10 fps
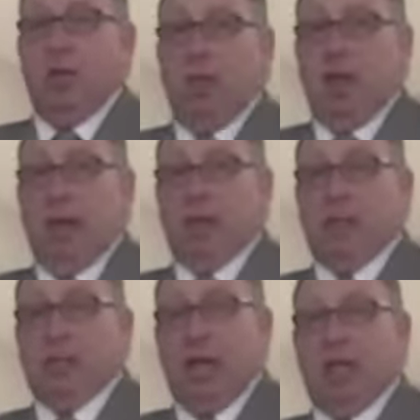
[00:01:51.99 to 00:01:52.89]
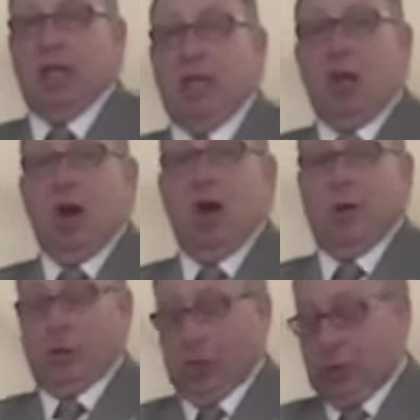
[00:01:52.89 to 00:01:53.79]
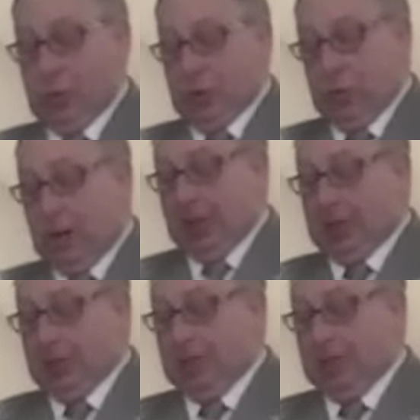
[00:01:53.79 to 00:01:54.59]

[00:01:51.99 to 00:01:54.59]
that can say that they are a school to watch.